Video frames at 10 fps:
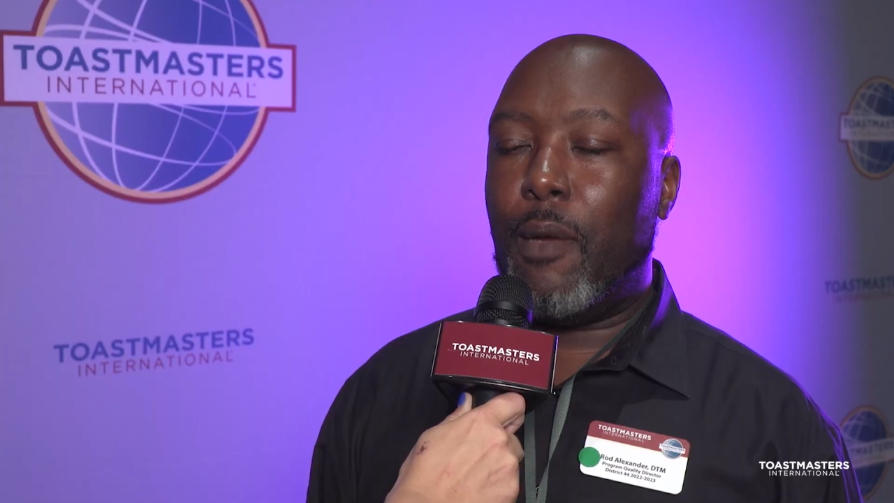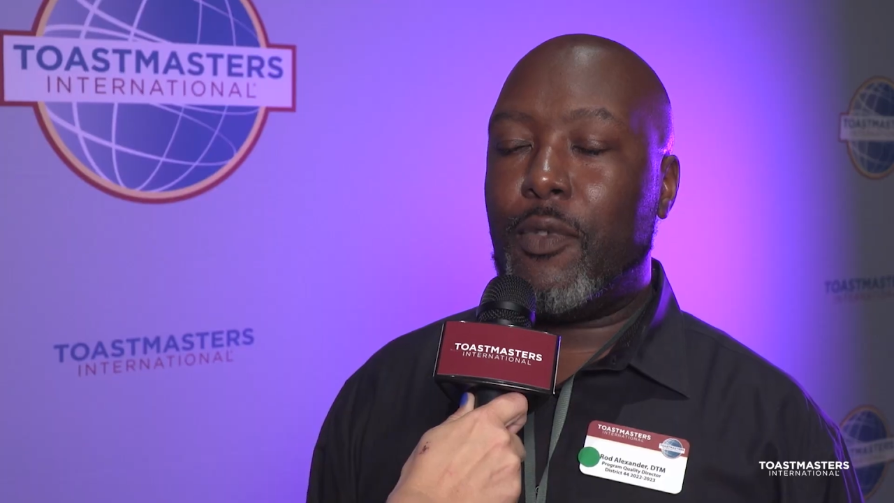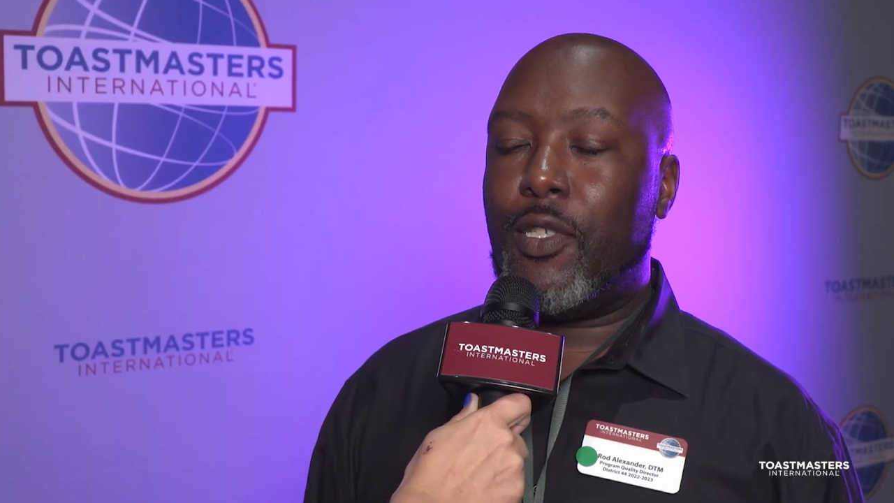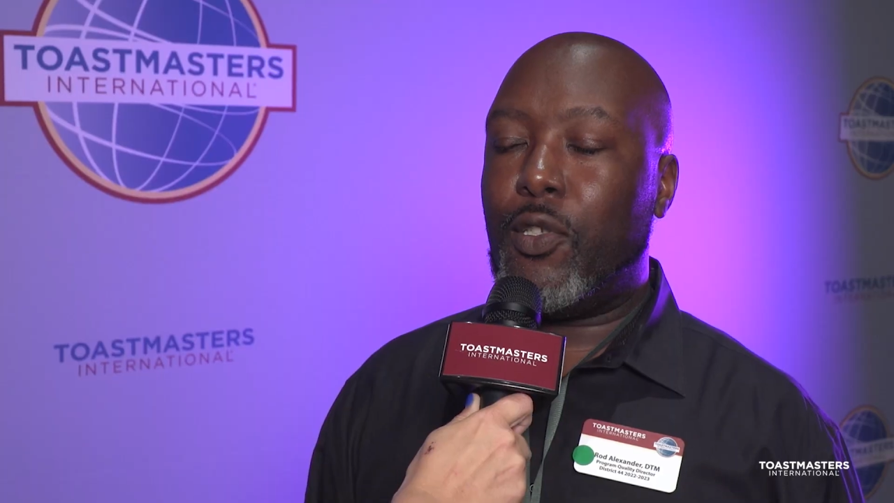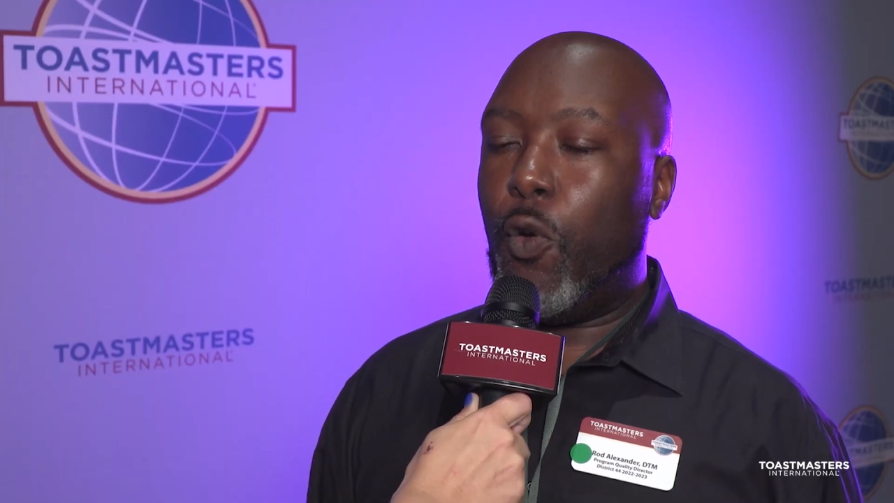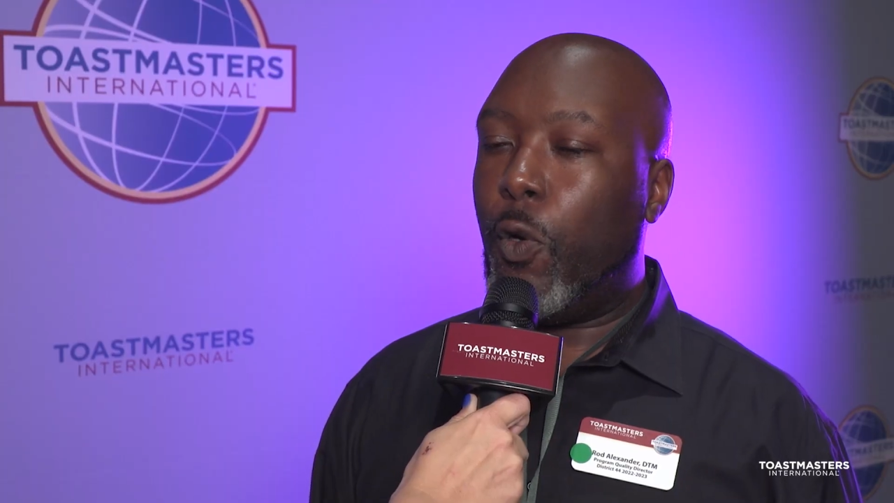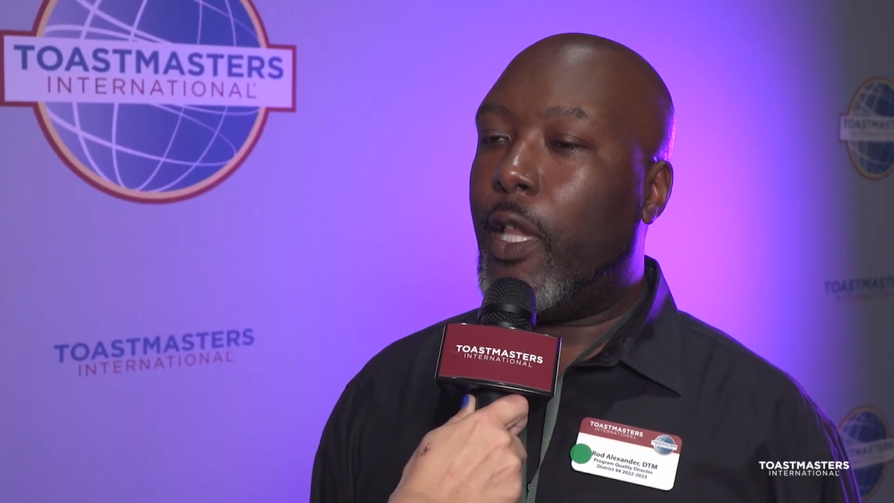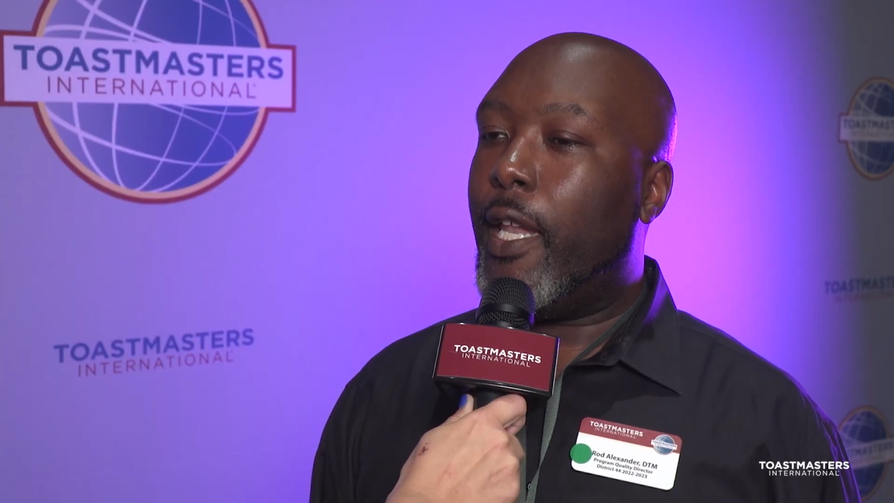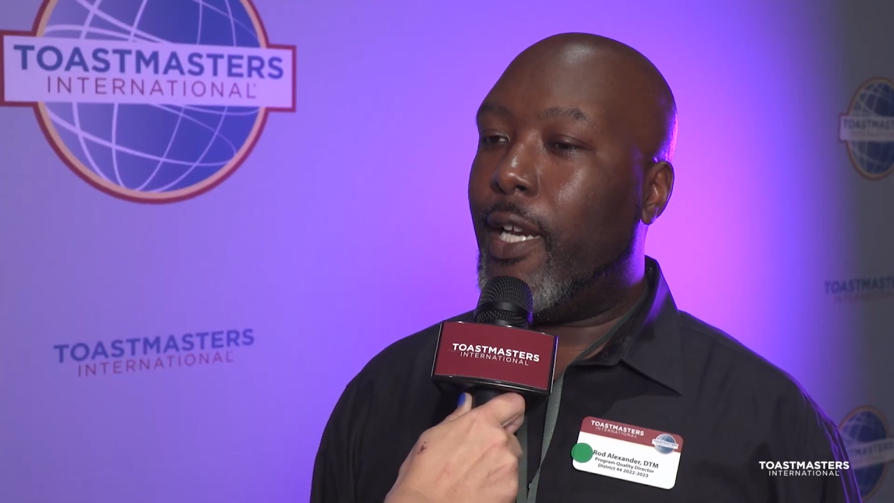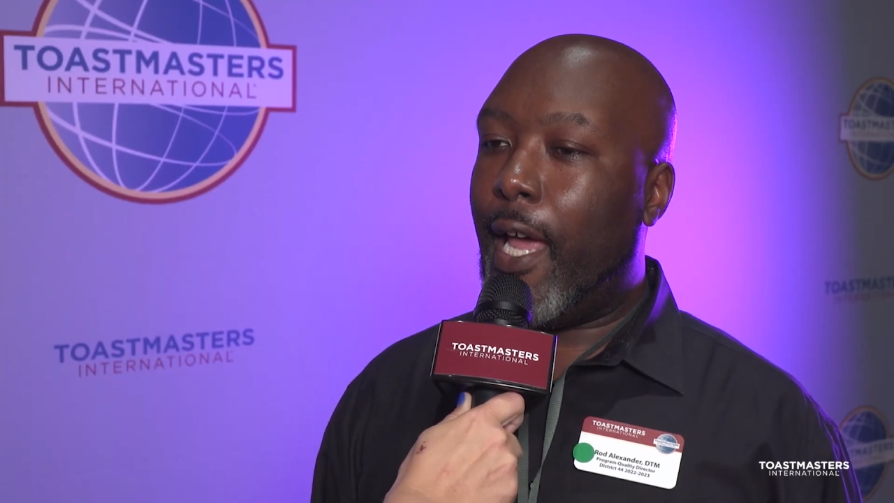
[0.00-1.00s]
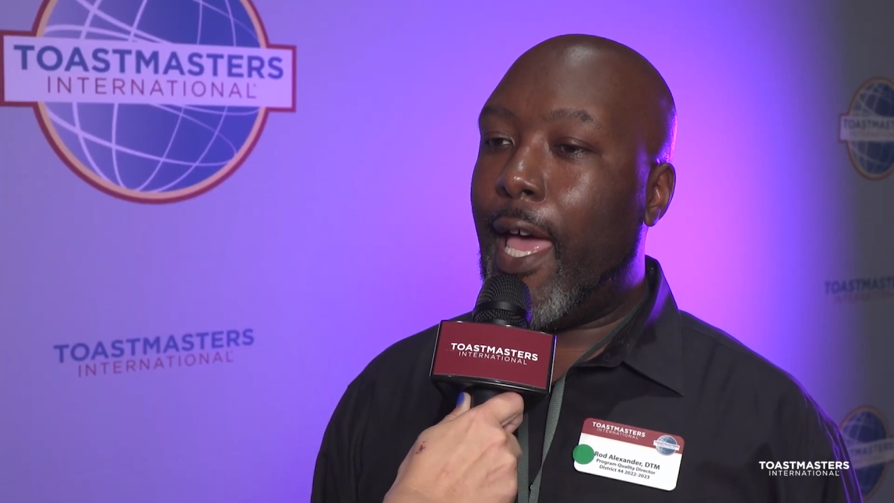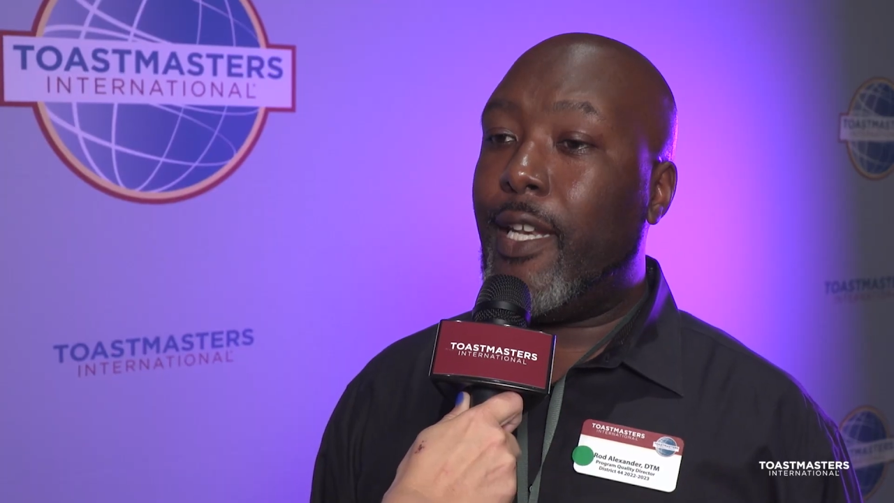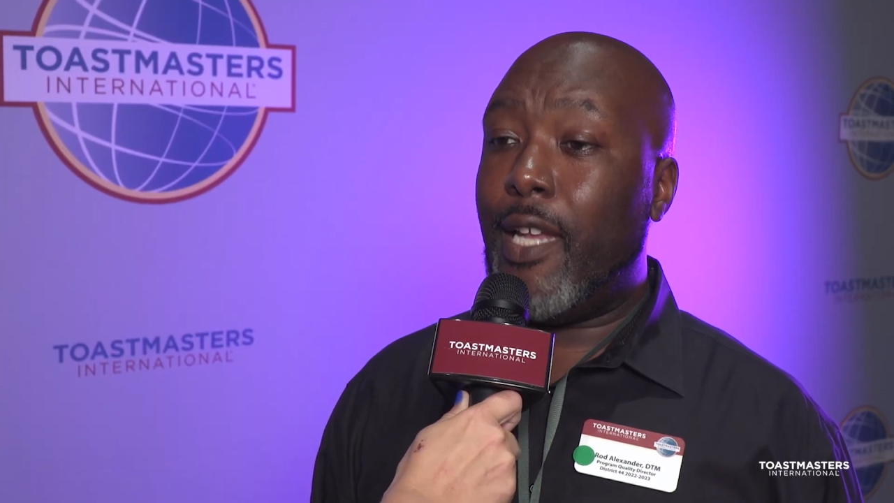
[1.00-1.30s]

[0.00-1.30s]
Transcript: I'm so glad that I had